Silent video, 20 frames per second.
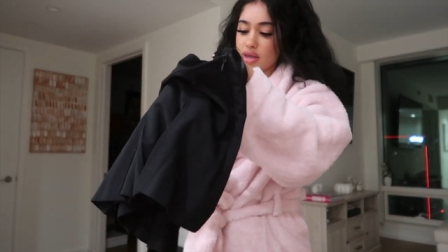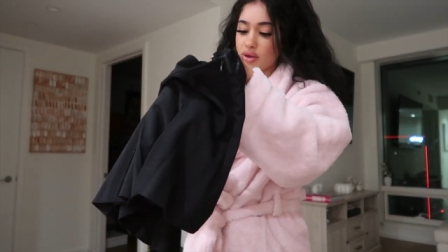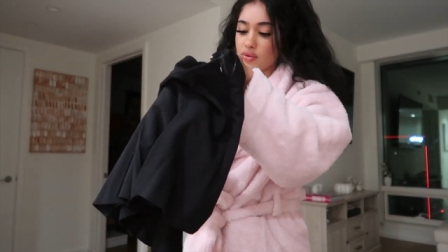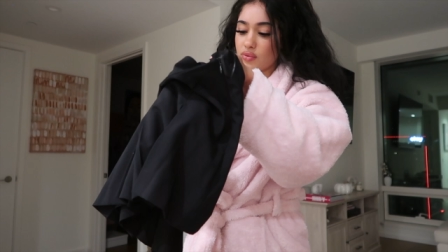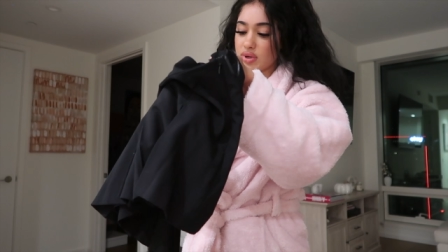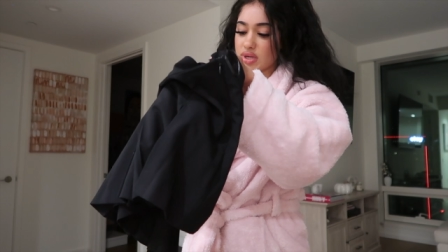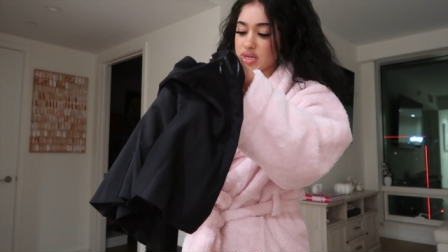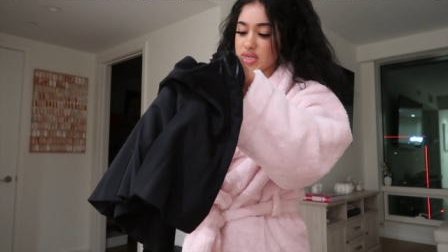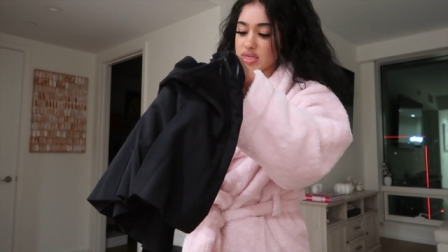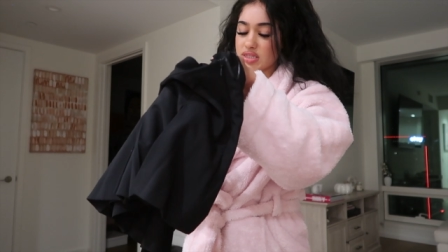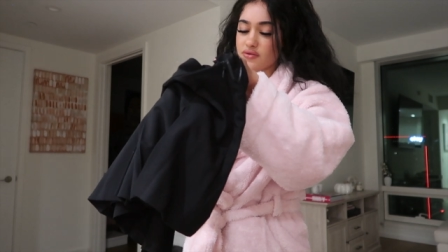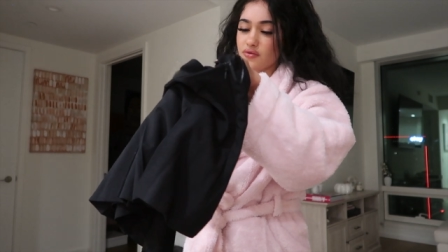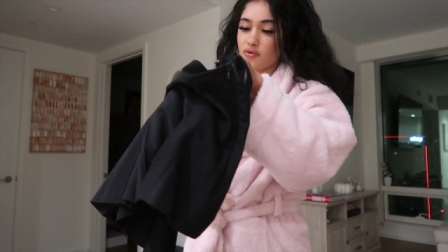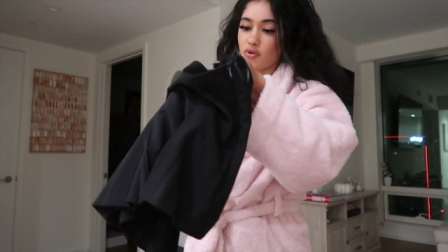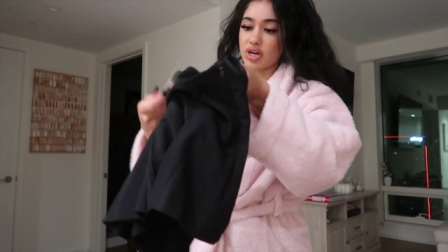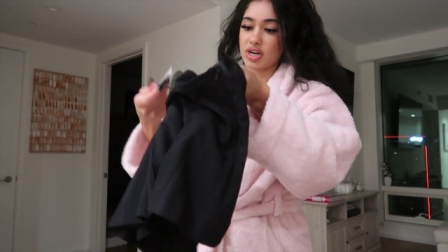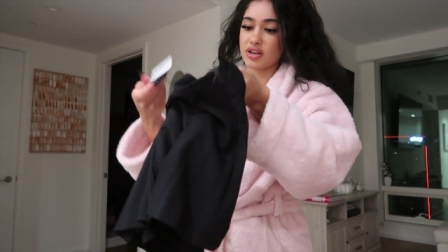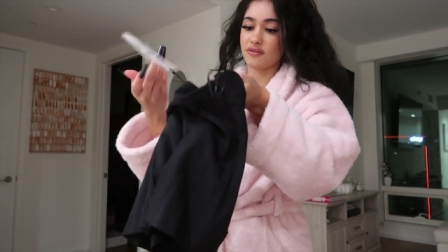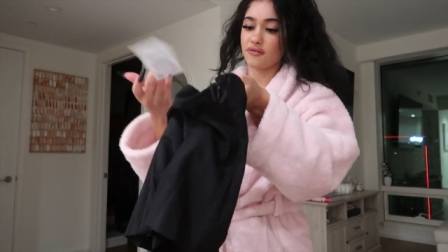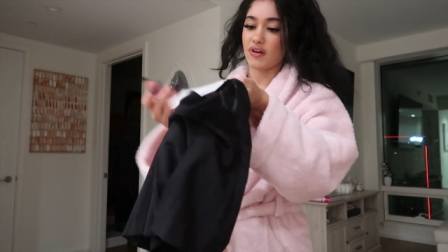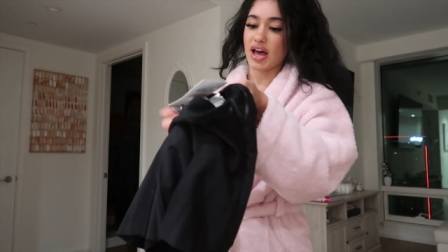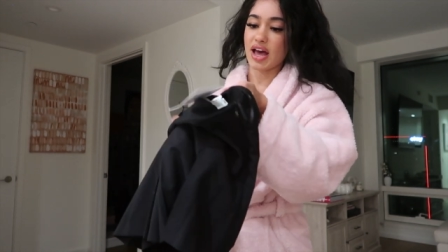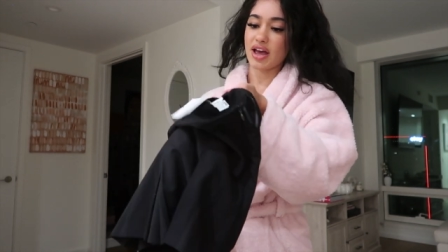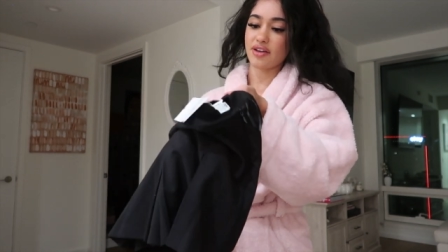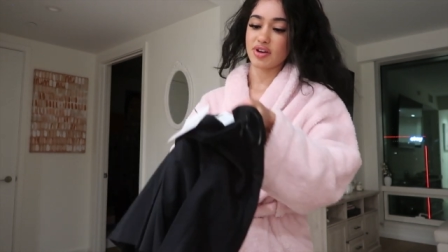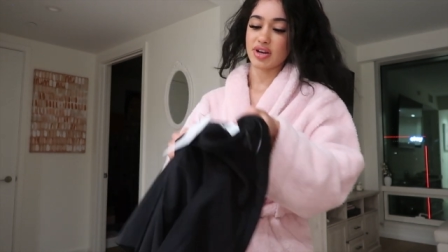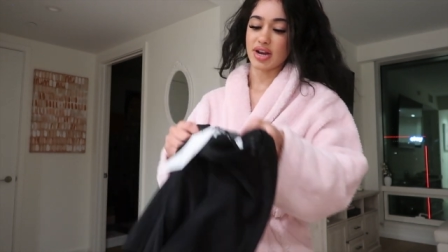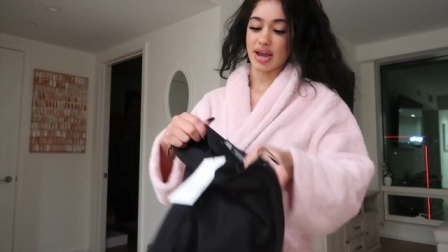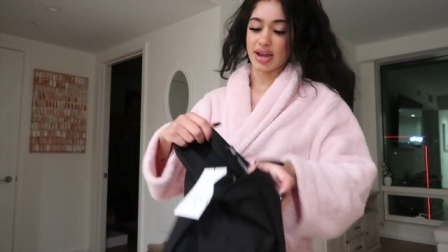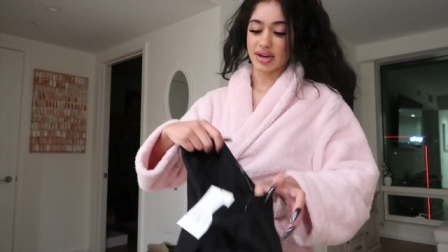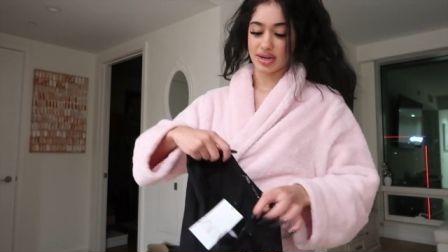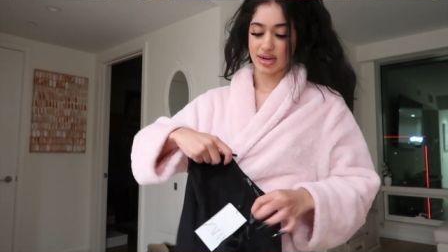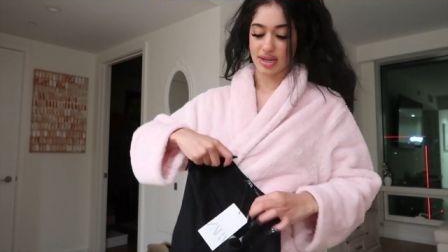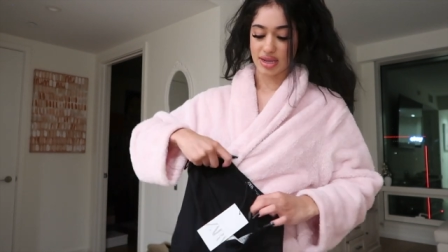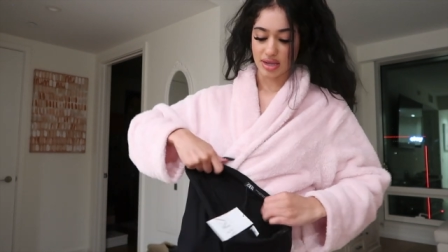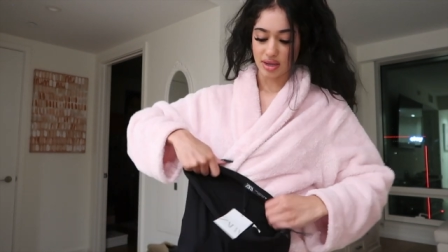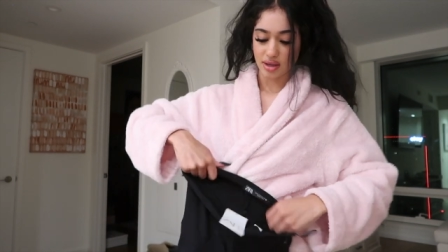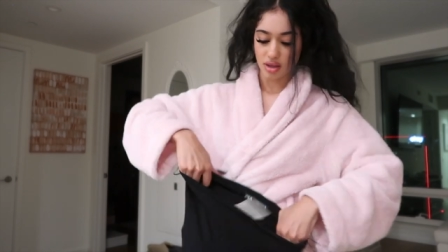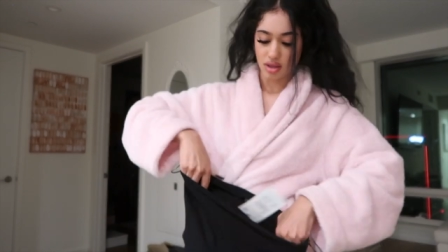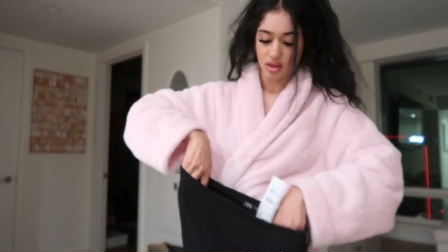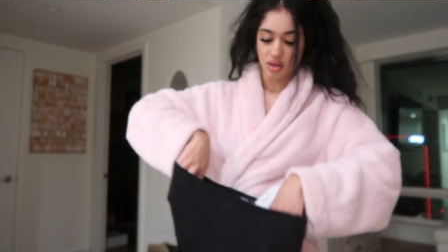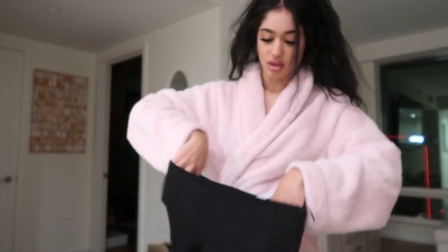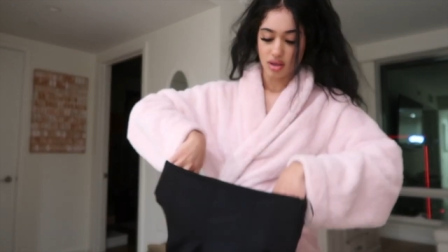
It was $45.90,